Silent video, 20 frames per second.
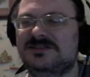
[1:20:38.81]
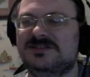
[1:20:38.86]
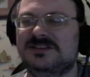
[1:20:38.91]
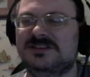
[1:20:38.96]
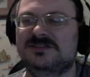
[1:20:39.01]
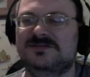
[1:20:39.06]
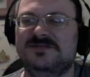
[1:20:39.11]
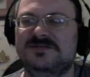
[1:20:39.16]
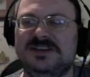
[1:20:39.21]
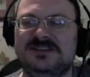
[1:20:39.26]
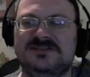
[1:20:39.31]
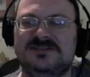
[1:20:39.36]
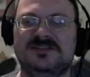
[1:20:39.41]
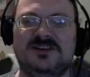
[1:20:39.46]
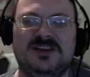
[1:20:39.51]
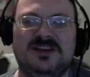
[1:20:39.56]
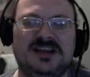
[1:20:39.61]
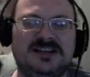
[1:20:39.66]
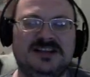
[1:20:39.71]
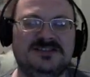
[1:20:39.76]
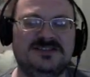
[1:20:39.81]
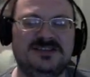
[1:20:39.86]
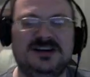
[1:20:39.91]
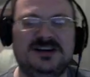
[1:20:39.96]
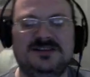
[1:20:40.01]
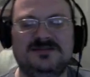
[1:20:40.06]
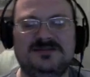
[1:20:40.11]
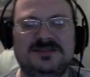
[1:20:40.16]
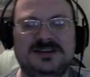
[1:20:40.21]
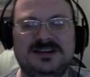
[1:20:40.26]
skill feats, and all that
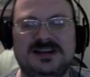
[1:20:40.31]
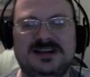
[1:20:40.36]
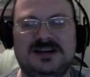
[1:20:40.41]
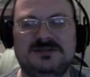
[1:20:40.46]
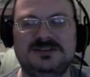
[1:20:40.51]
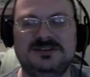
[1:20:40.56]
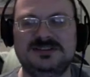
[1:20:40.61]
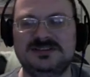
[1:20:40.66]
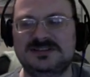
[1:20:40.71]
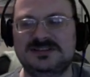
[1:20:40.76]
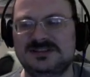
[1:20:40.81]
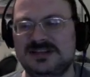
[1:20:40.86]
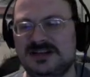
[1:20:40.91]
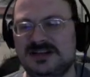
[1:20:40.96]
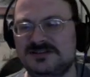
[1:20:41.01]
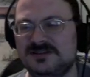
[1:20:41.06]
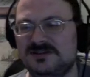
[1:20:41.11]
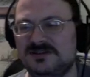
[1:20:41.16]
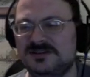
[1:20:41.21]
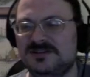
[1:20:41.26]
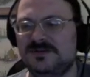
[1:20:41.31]
stuff, and that's good.